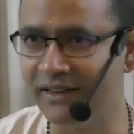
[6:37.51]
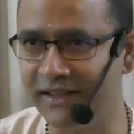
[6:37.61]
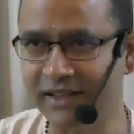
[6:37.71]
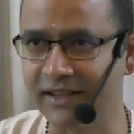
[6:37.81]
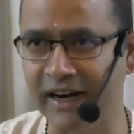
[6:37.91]

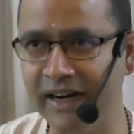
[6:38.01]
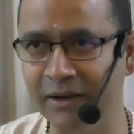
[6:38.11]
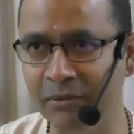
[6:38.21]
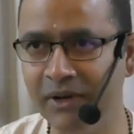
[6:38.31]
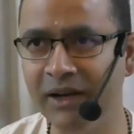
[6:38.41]
Just
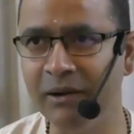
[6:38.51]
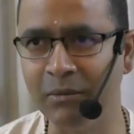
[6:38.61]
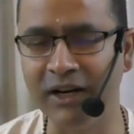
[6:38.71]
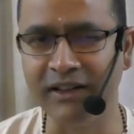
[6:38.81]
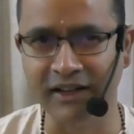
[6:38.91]
random.
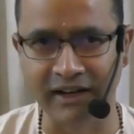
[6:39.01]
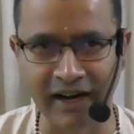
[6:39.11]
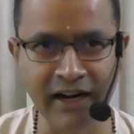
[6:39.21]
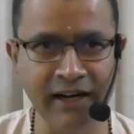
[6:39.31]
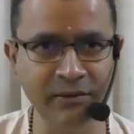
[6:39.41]
But in that
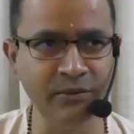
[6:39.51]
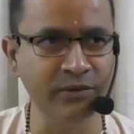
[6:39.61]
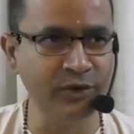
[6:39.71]
random,